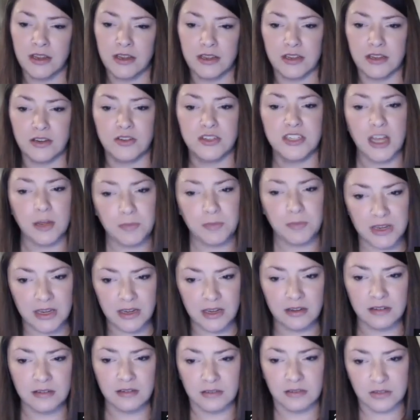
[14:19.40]
Can you tell
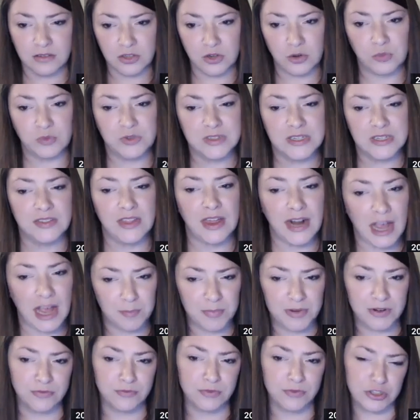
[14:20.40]
me, did that
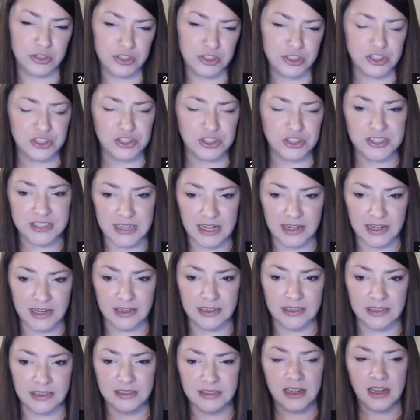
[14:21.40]
happen first or
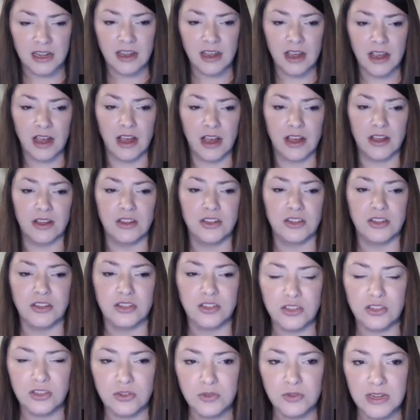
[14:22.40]
second?
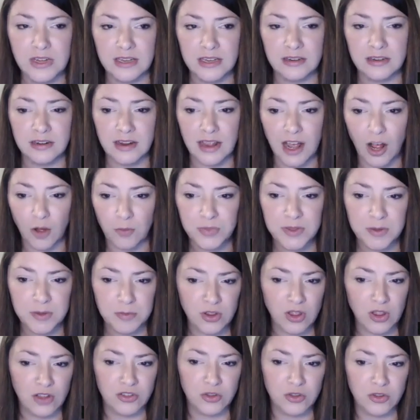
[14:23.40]
You can help them
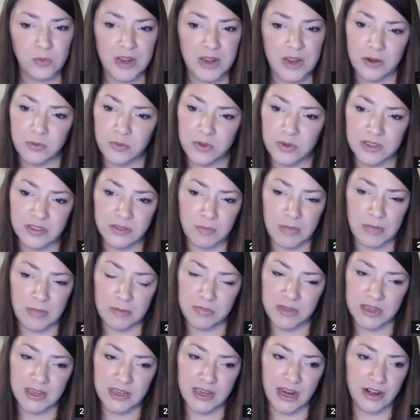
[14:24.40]
along the way with
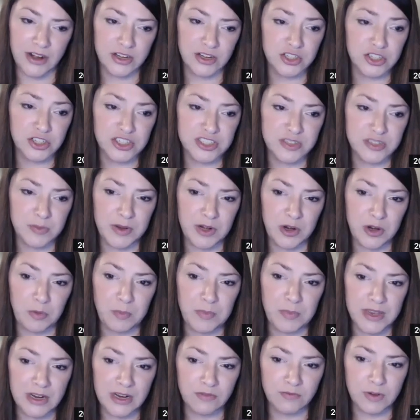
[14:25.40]
maybe characters have been
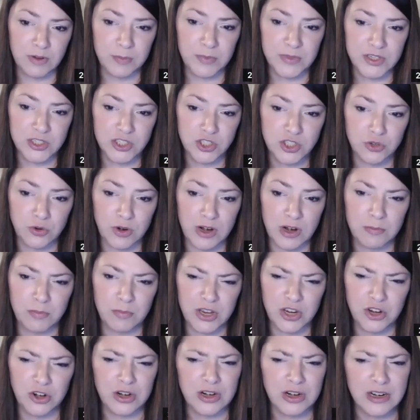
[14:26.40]
omitted from the story,
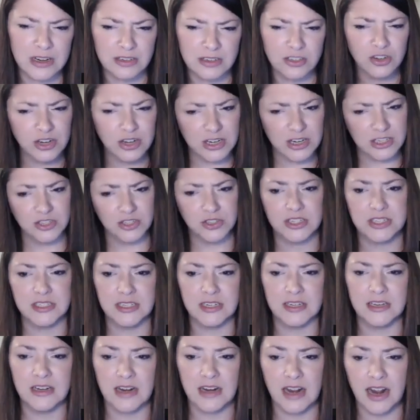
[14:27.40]
but you're
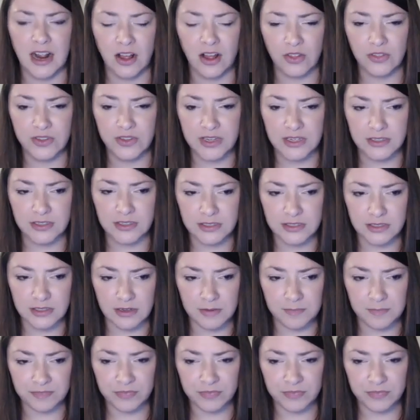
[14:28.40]
interested in how these